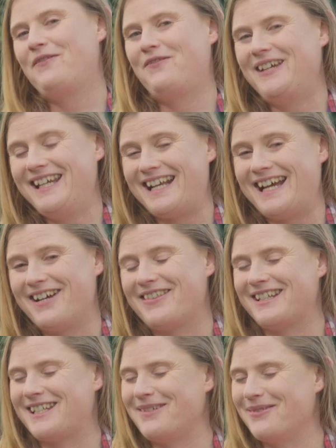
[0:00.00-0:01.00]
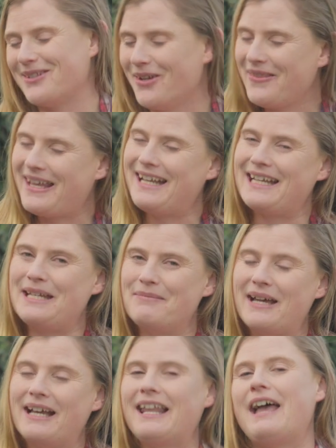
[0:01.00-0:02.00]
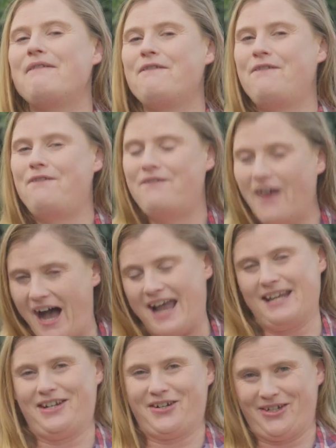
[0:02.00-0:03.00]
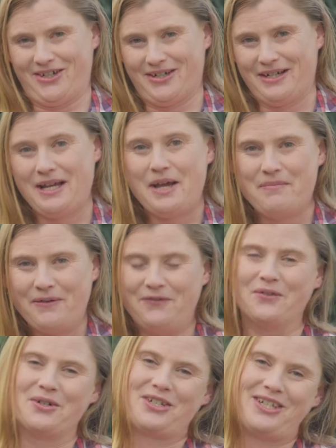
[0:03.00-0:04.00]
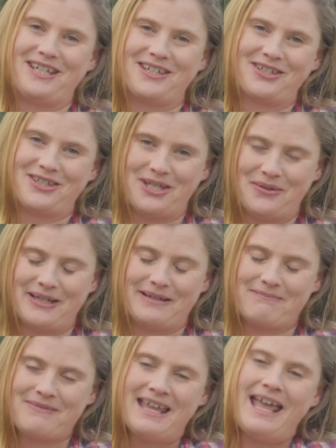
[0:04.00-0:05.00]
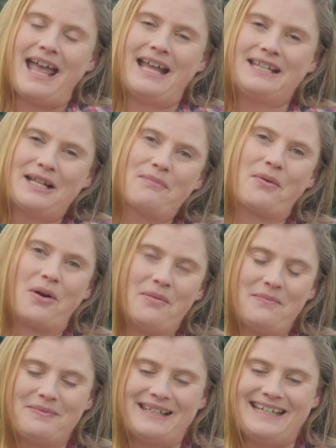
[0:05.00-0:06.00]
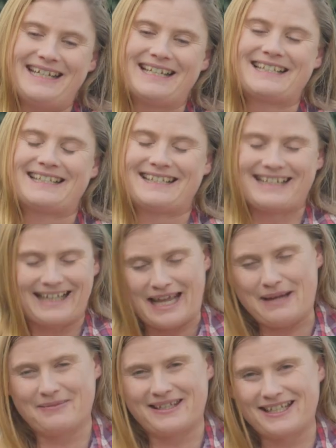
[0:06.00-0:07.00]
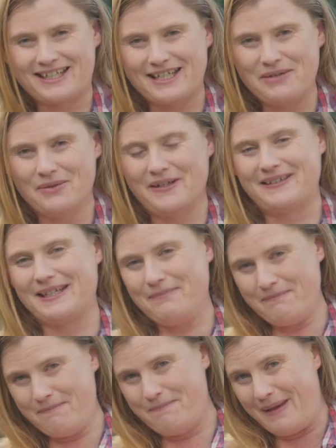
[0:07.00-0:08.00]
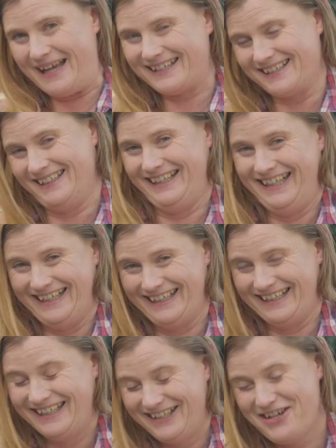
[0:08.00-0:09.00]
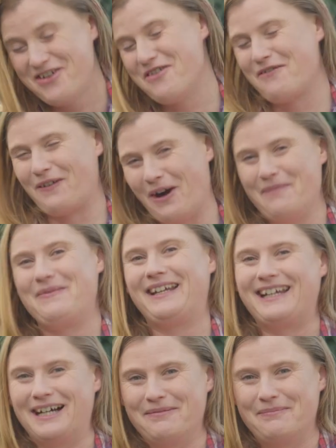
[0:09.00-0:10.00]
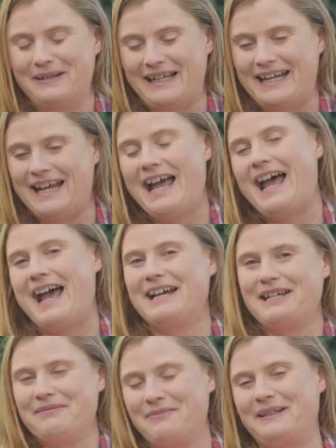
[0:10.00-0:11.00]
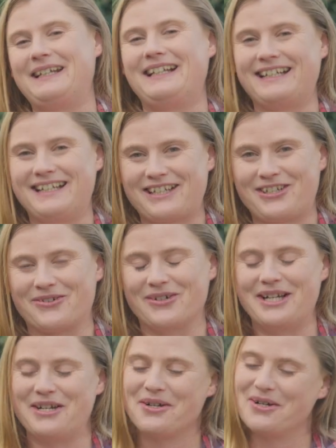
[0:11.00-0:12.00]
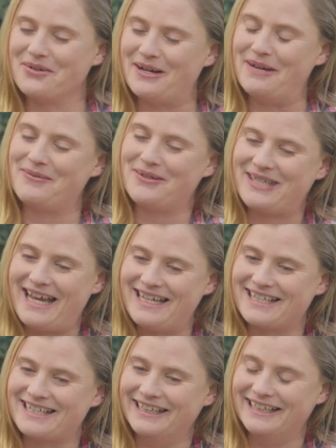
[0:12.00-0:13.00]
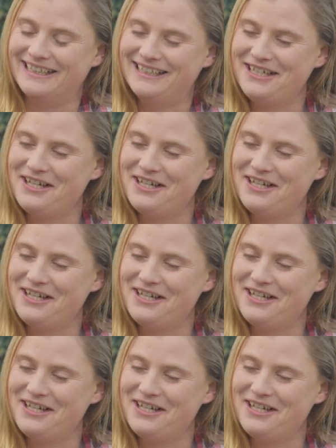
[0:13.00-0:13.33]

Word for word: figured out that she was on that email and fired her before she could do it, and then promptly claimed that she was embezzling from the company and completely destroyed her reputation,